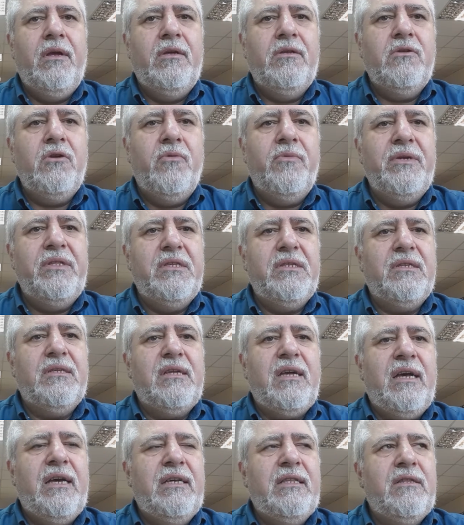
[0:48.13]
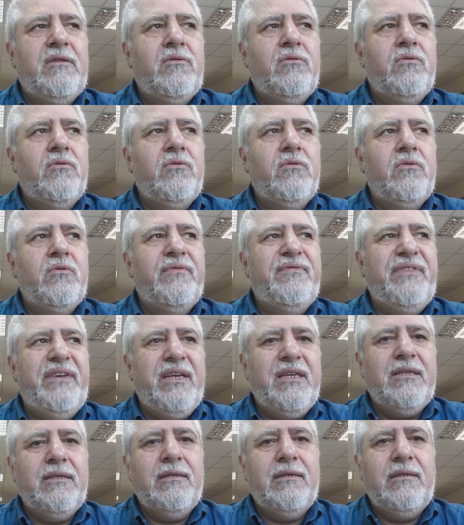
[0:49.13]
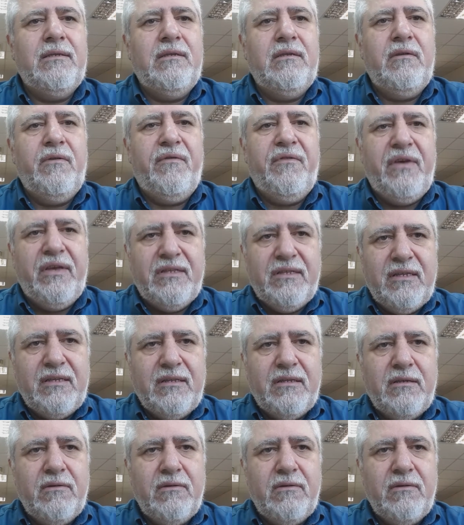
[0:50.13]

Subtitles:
So we decide to fix the phases.